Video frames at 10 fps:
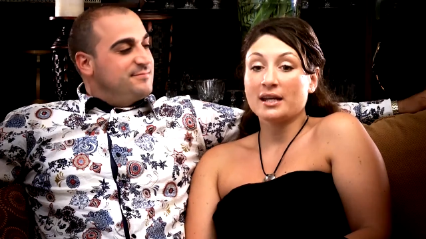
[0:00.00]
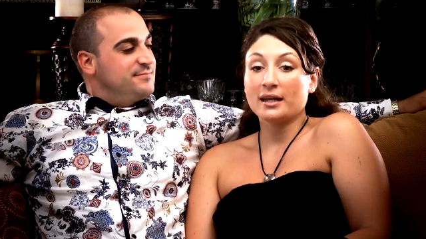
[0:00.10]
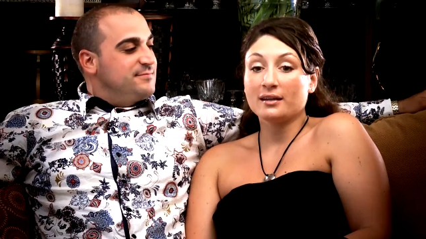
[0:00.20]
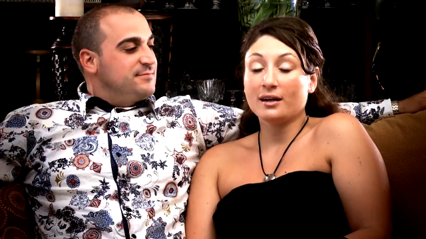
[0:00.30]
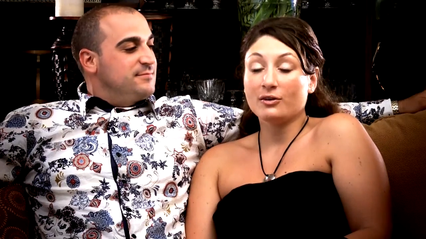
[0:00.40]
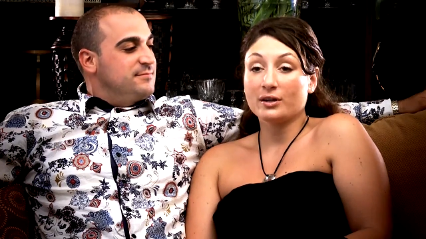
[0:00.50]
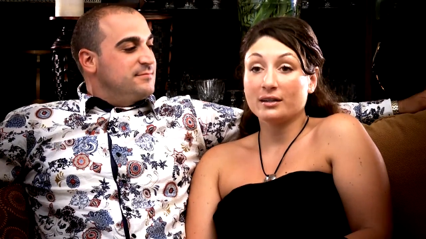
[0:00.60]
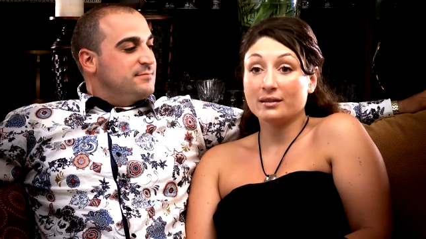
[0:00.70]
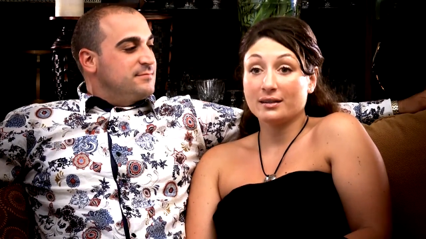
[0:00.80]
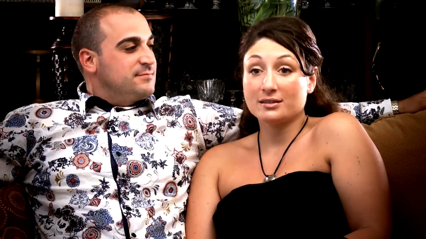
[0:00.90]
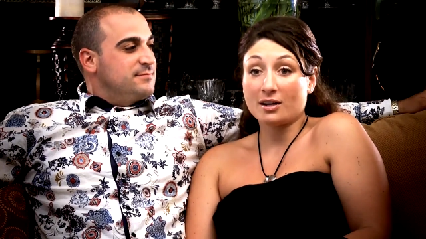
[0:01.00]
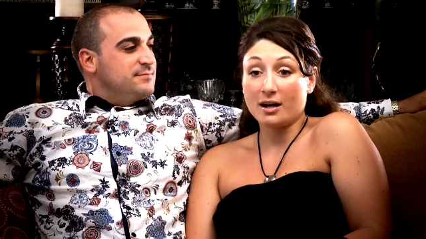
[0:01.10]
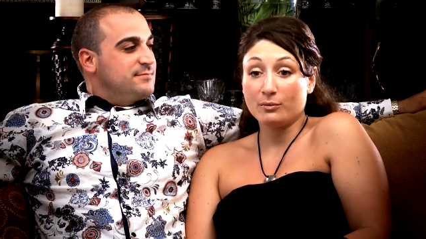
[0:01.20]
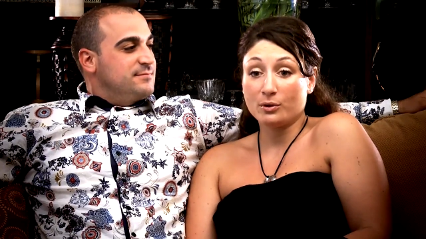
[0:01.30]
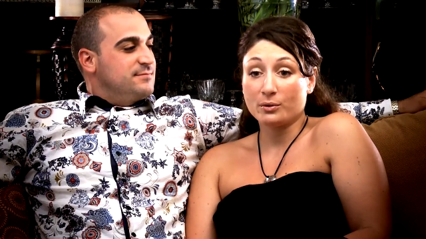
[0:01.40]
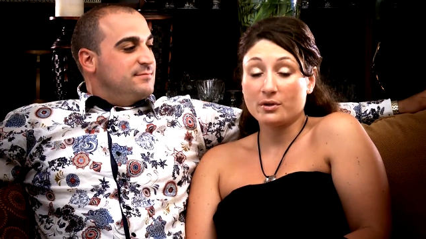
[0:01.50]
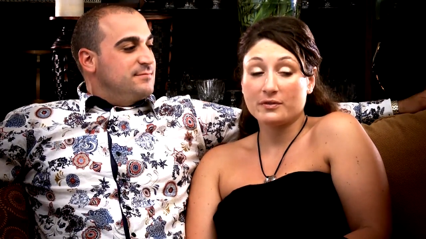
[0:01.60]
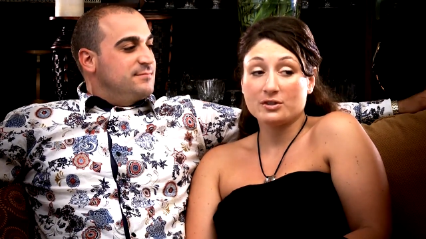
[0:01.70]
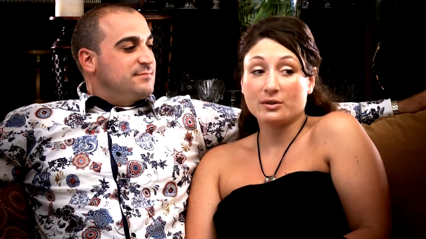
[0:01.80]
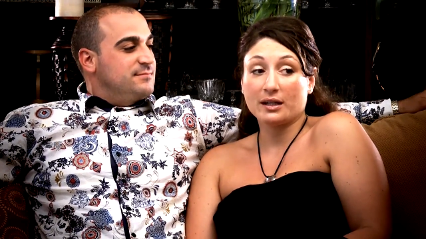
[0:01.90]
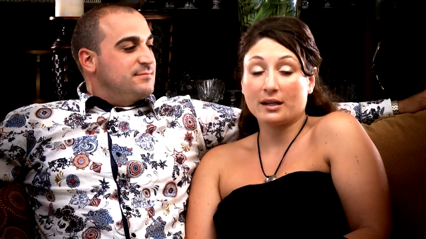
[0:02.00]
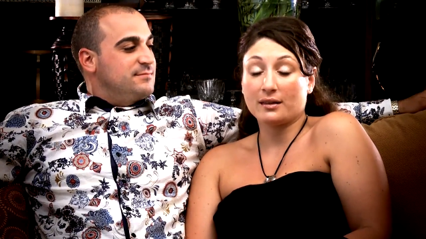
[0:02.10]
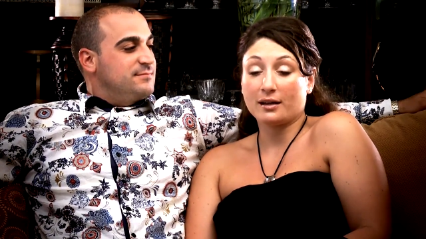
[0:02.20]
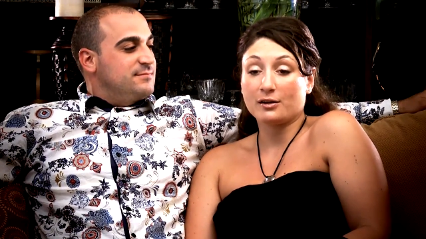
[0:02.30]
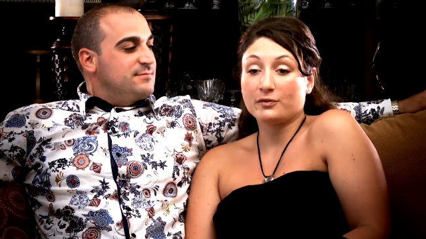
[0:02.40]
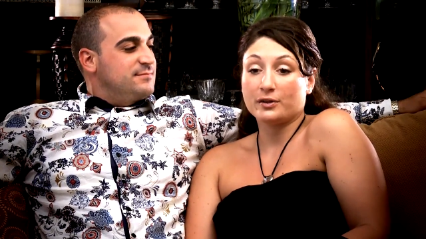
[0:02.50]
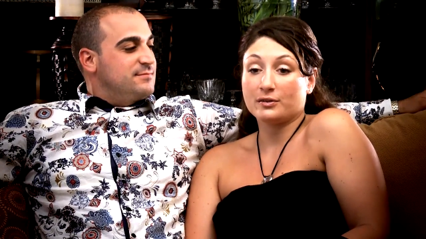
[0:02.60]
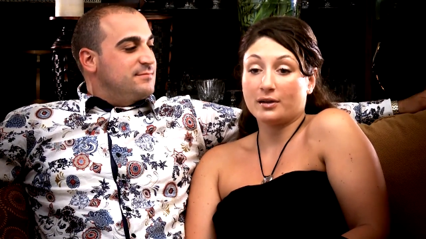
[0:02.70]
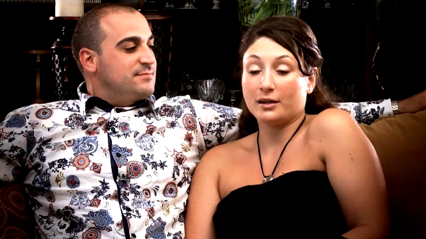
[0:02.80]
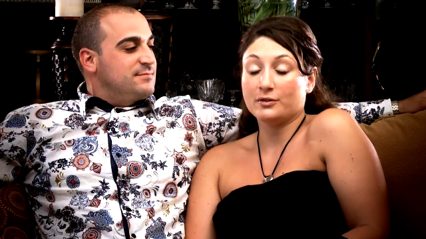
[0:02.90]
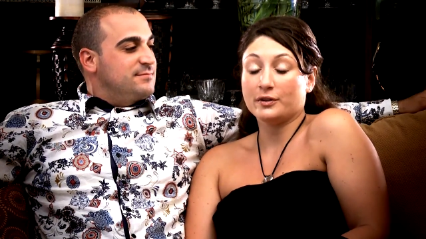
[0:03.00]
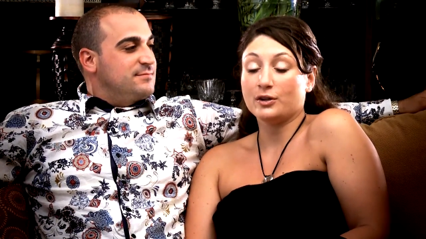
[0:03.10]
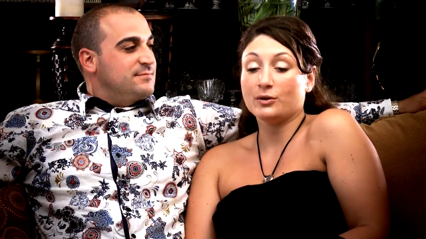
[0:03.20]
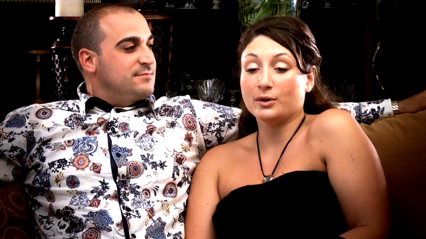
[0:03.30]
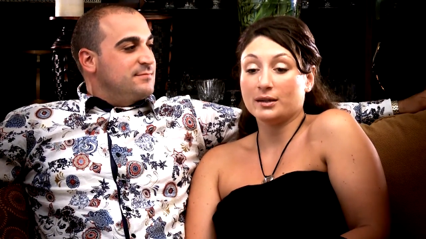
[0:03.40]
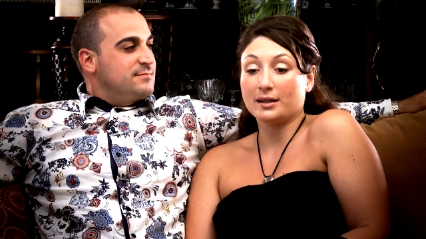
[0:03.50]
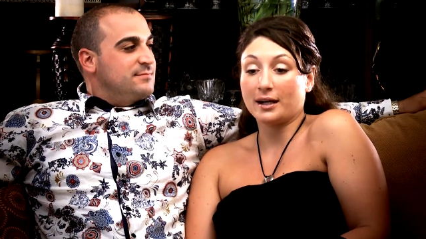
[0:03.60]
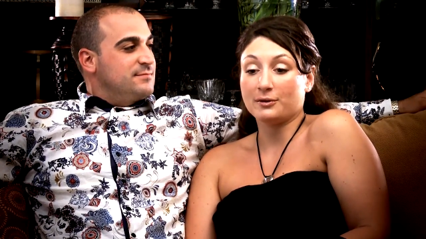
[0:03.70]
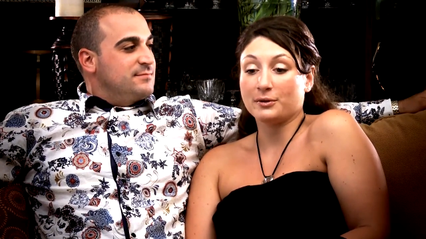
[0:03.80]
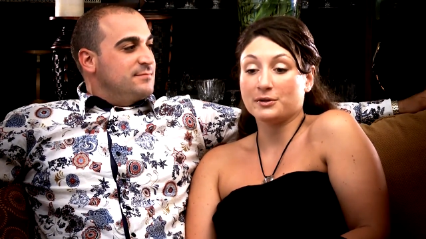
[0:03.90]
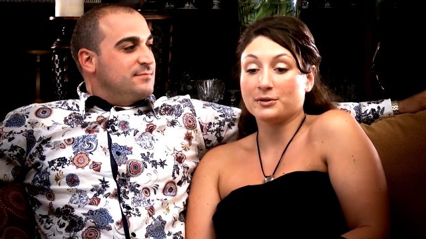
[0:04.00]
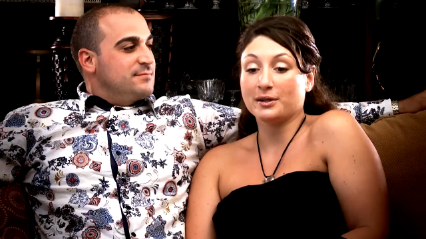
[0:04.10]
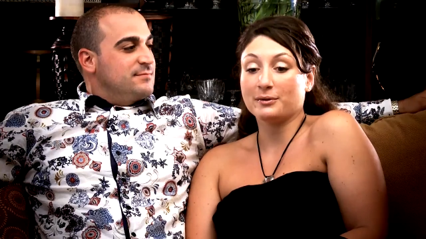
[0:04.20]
Speaker 1: hanging out, killing the time. We weren't even doing anything. I don't even I don't even know what the heck we were doing.